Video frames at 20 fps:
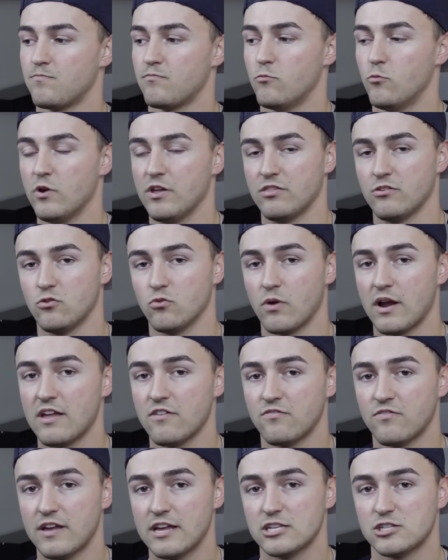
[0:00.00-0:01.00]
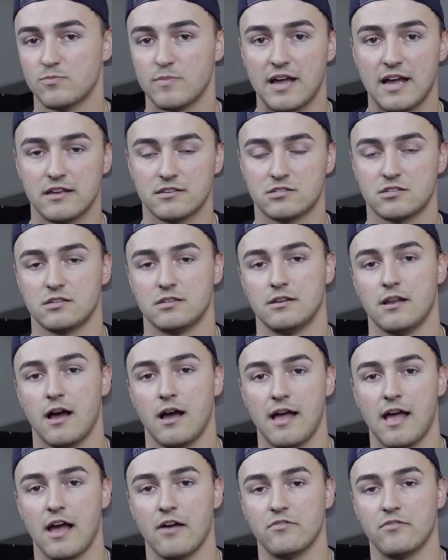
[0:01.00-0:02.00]
with gray face masks and
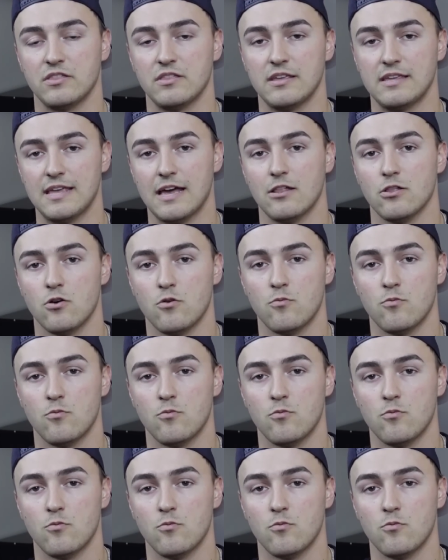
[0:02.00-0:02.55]
not having the yellow